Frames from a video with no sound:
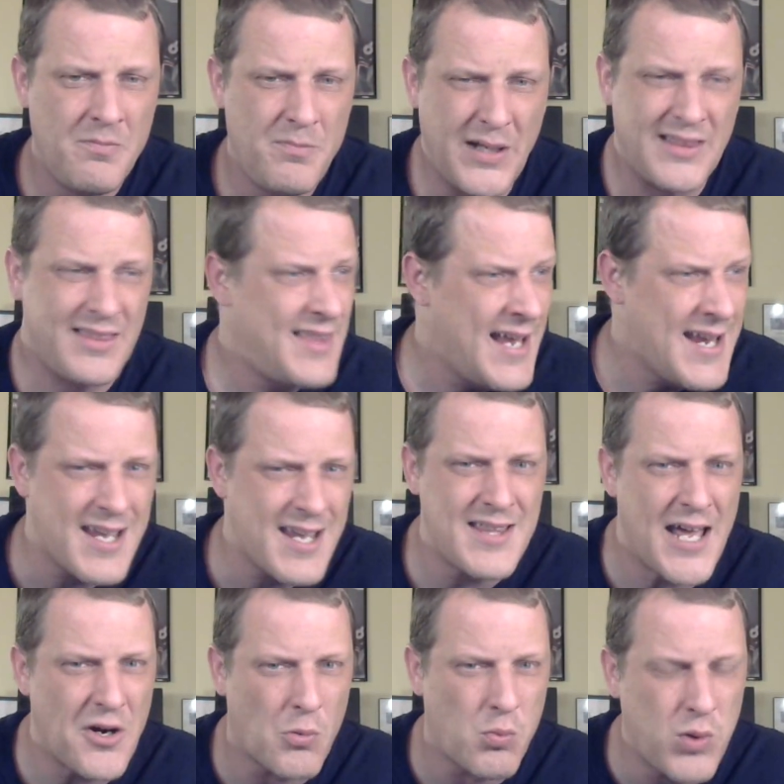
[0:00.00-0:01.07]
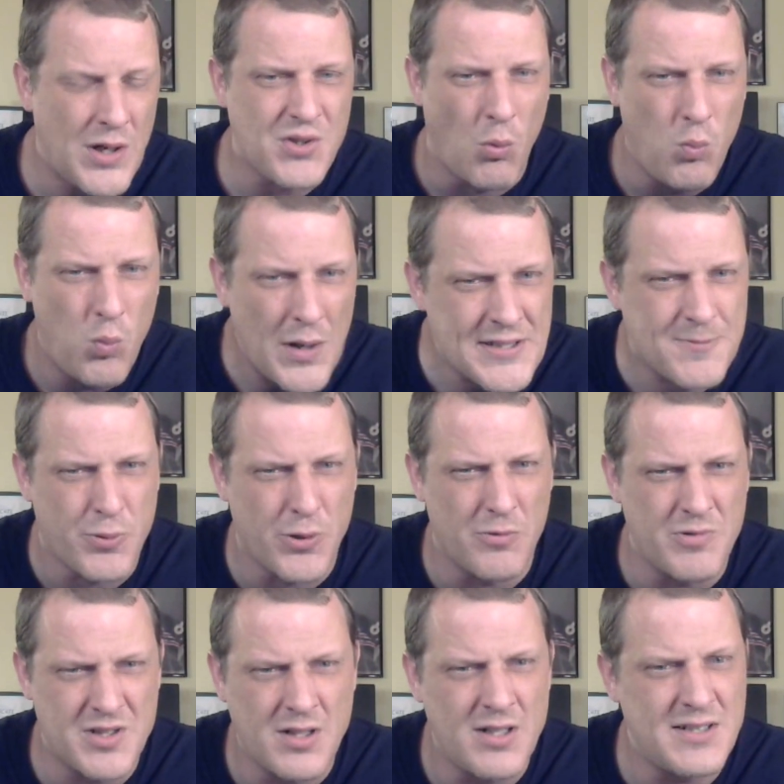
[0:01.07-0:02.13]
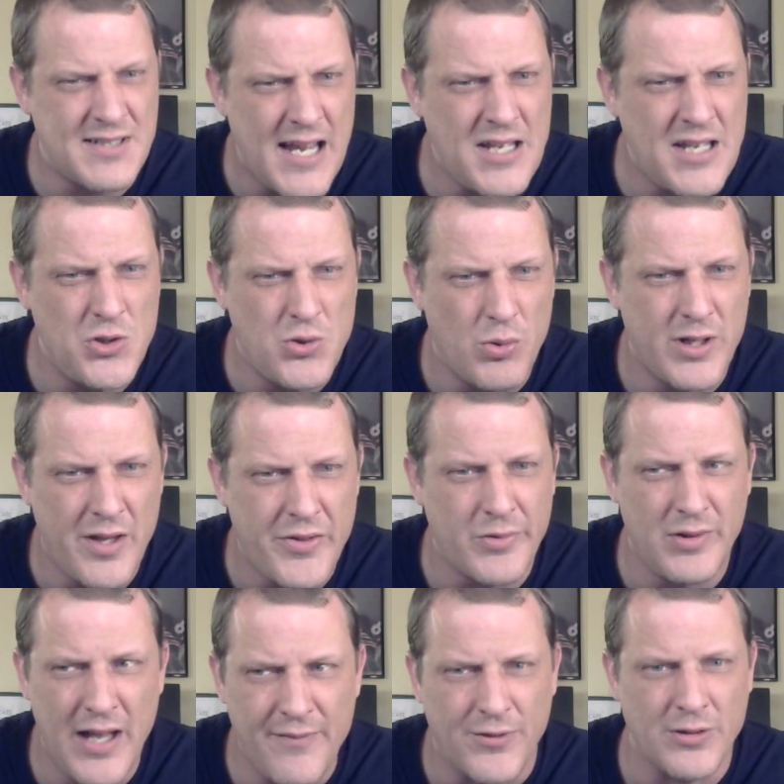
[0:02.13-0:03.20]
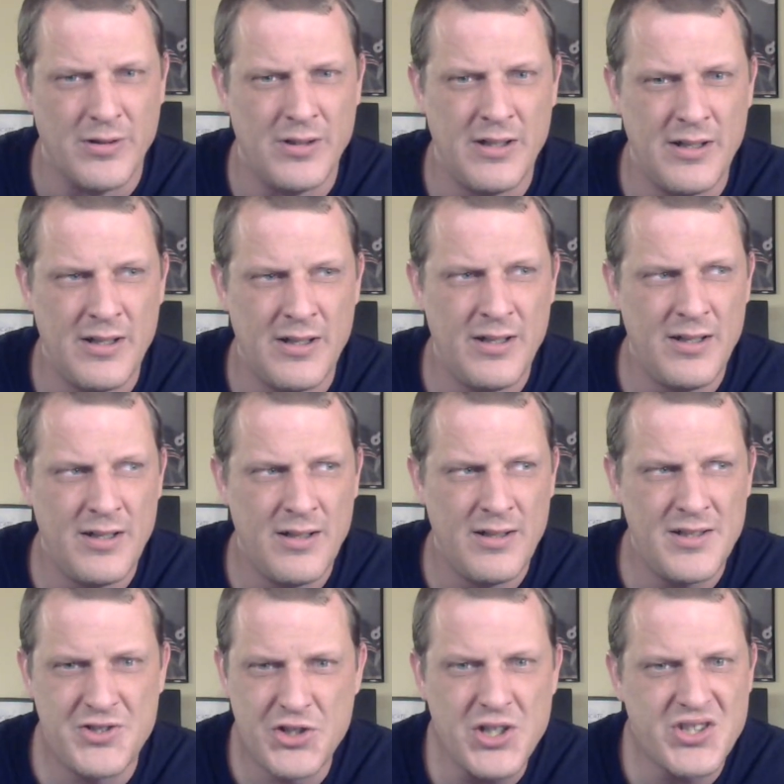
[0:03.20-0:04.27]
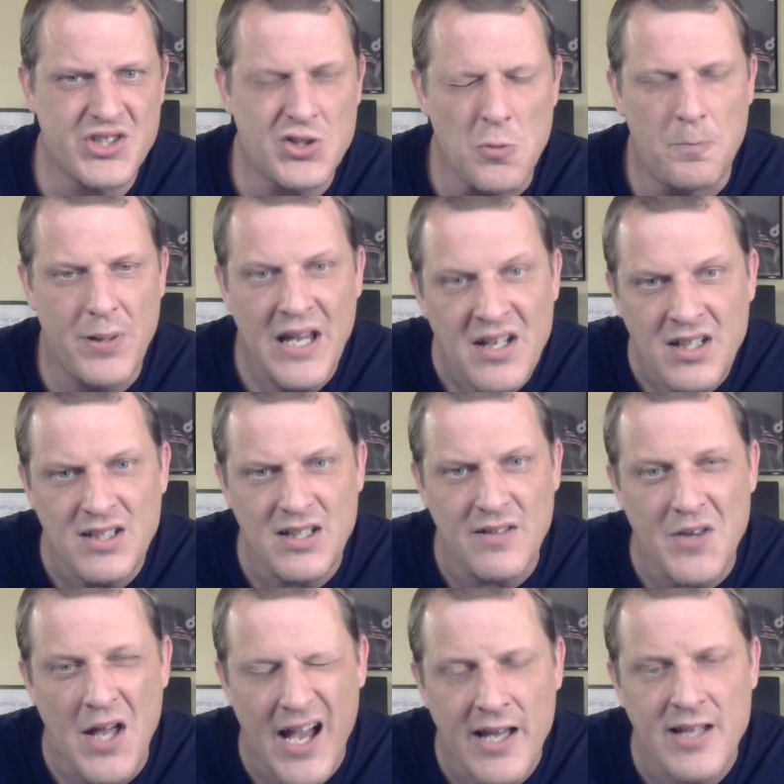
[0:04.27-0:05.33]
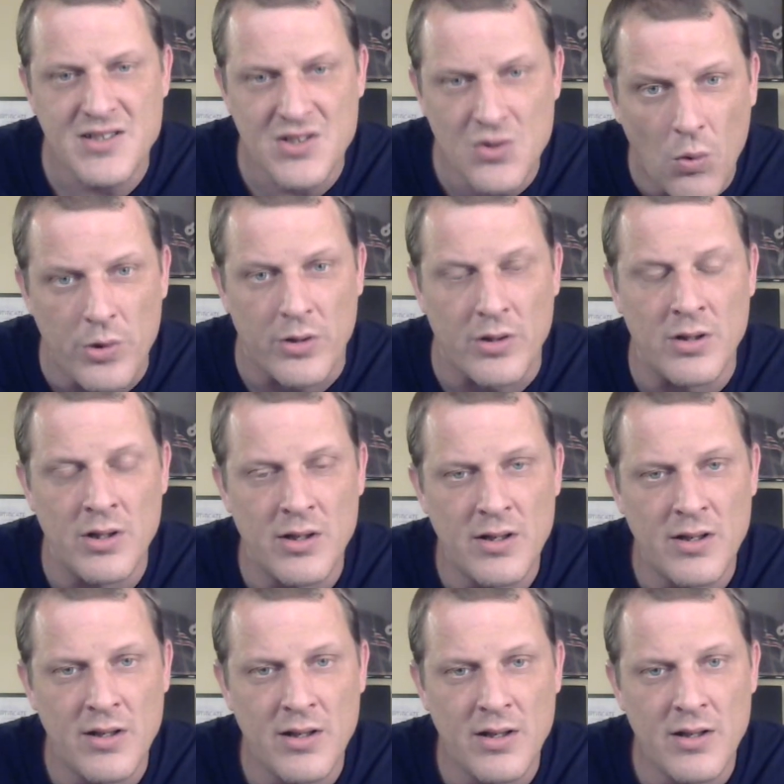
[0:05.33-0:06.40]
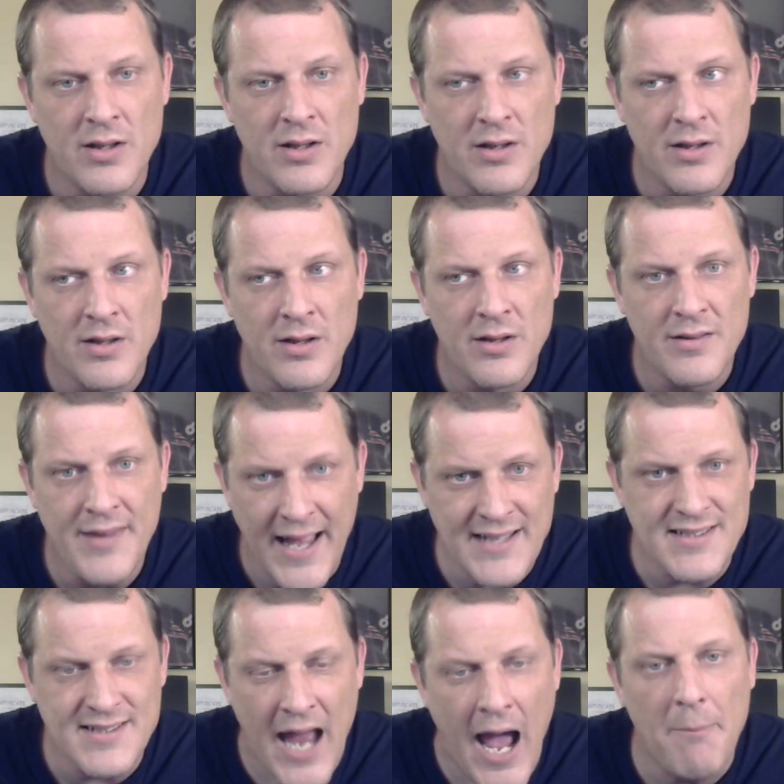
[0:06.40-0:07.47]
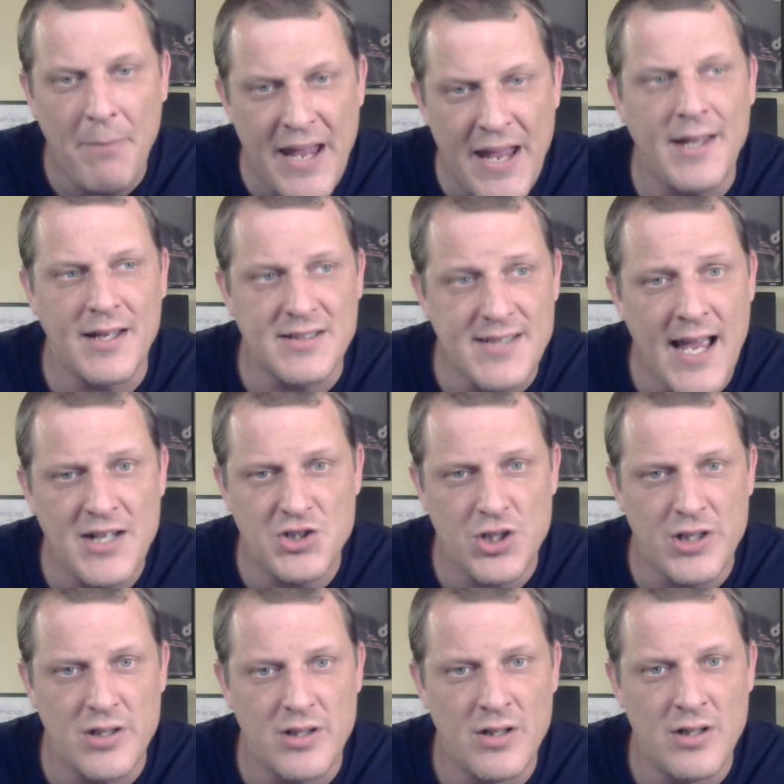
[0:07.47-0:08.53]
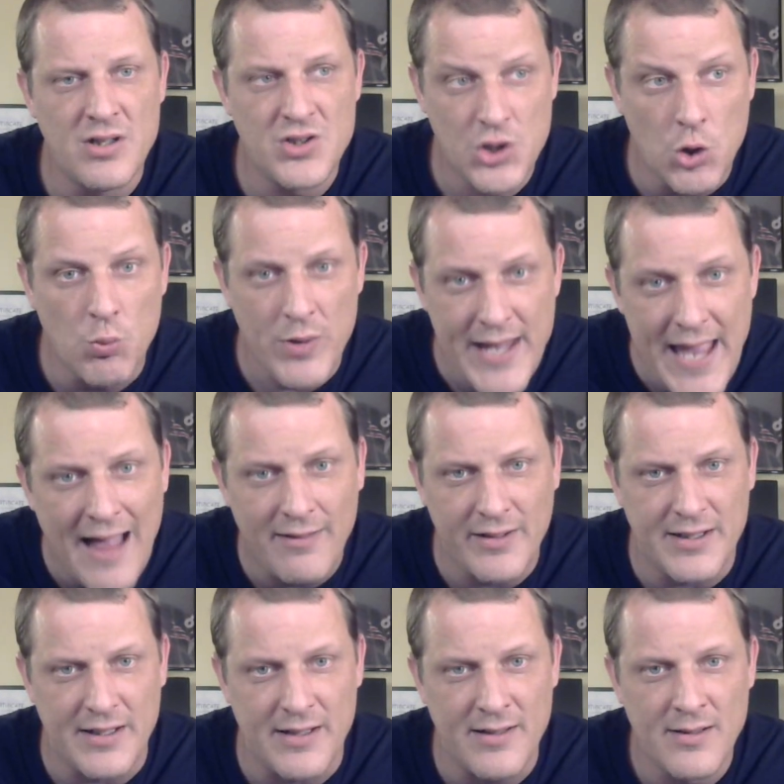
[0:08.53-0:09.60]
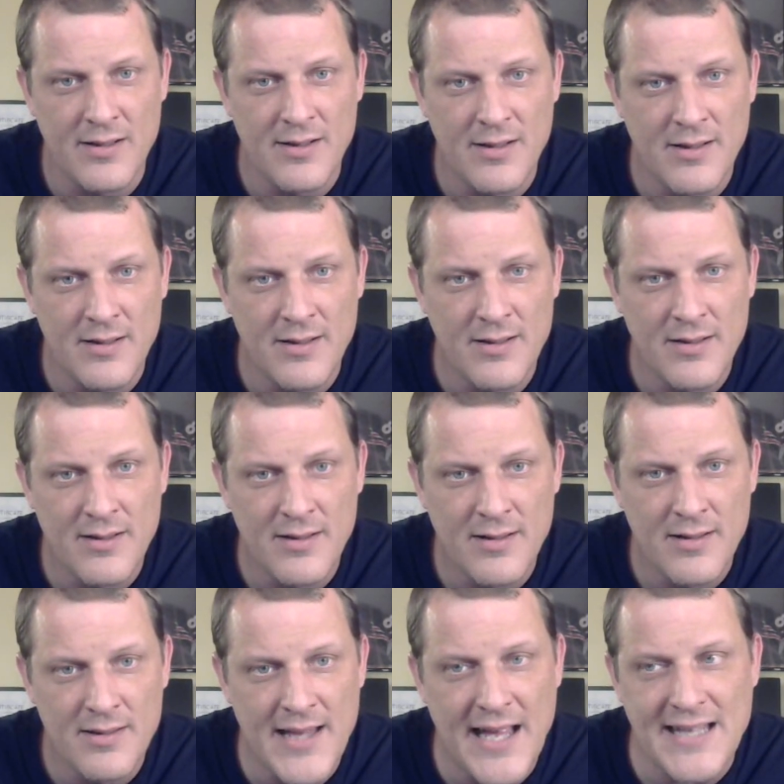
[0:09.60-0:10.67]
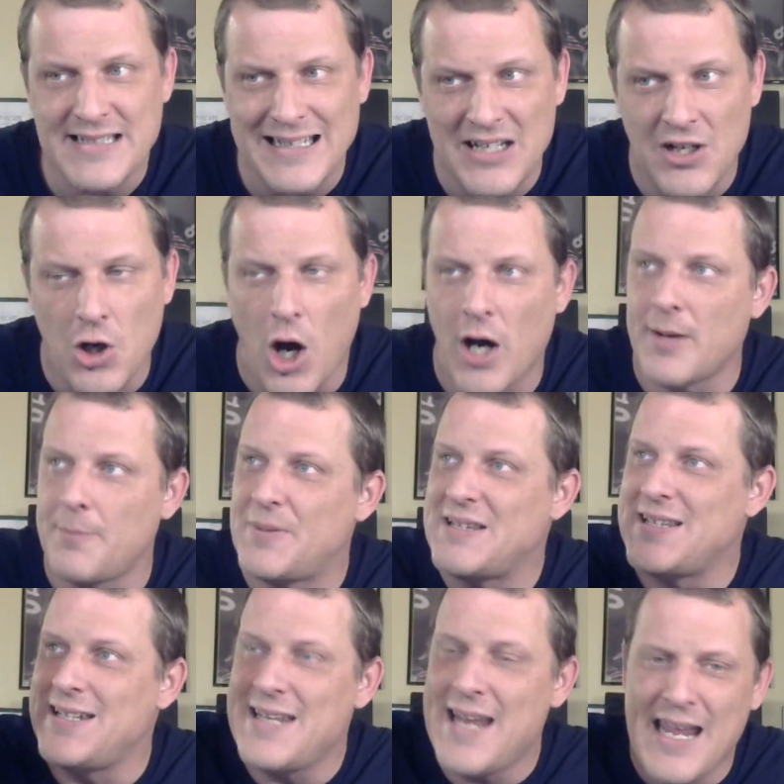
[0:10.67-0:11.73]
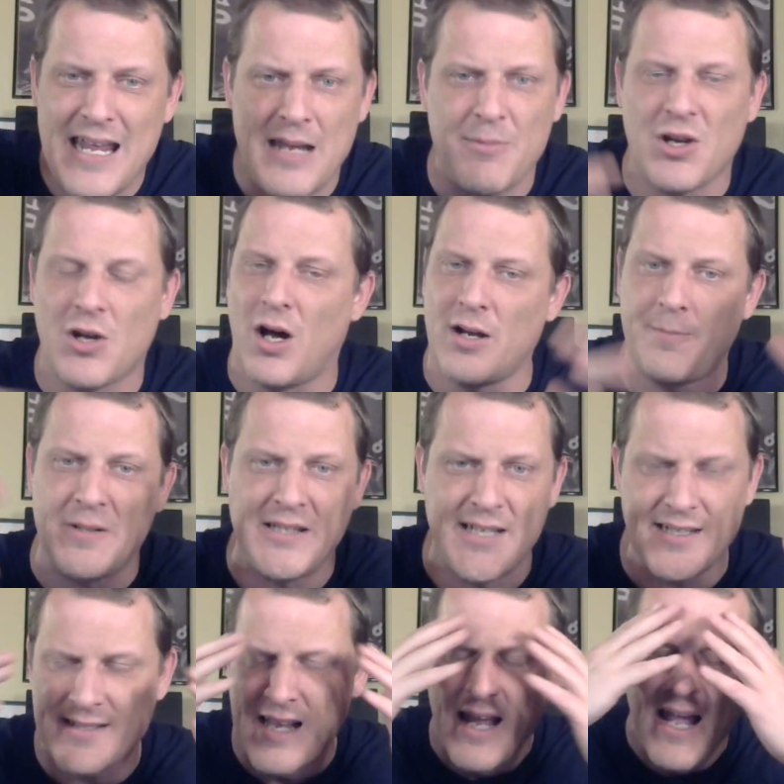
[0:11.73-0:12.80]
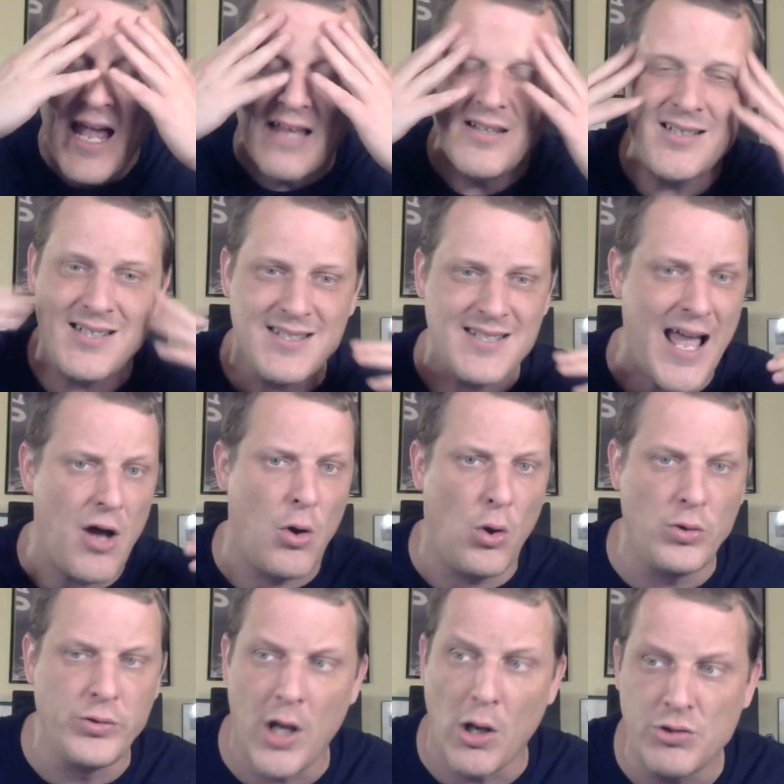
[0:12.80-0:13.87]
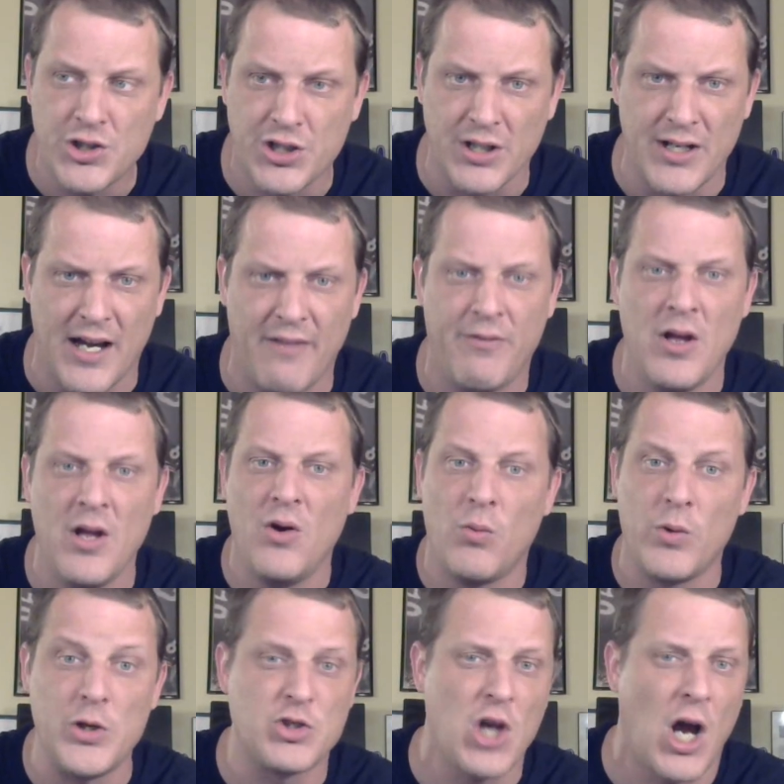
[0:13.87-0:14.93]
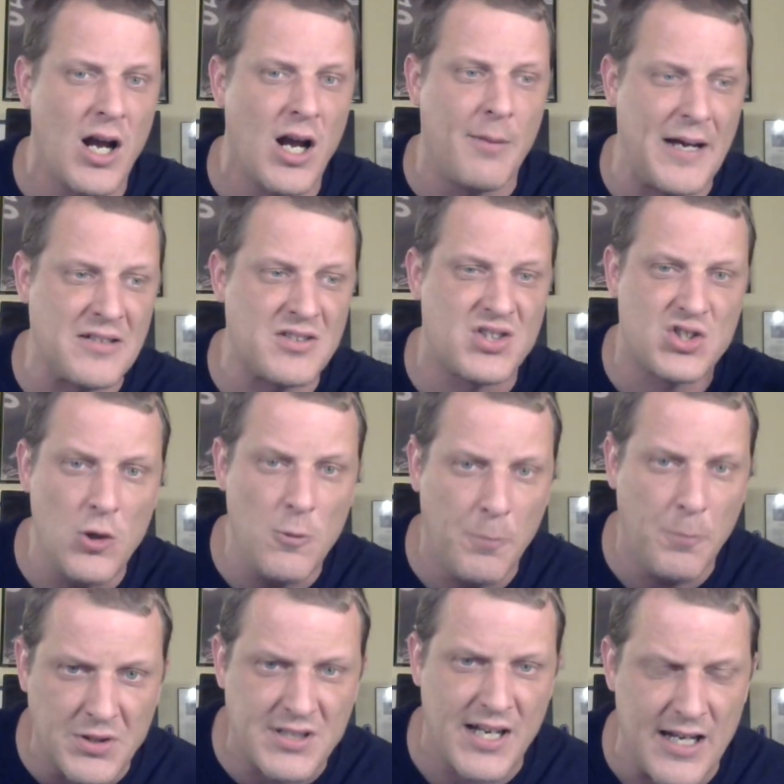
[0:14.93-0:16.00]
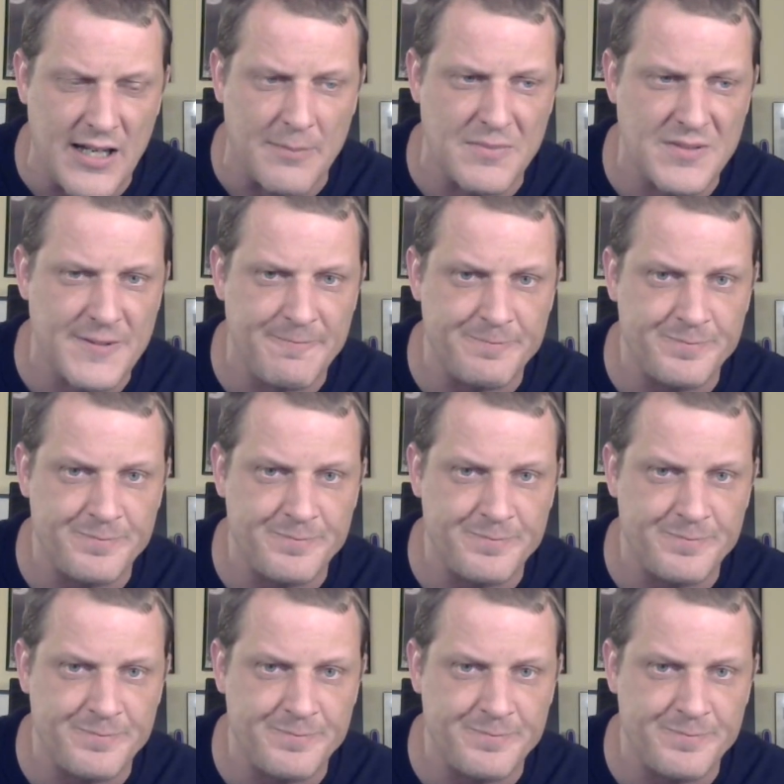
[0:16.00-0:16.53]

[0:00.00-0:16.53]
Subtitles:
But thinking that a Russell Westbrook was going to to another level is just stupidity of the highest order. That's not paying attention to reality. That's getting caught up in the name and caught up in this. And this is that whole notion of when you talk about super teams,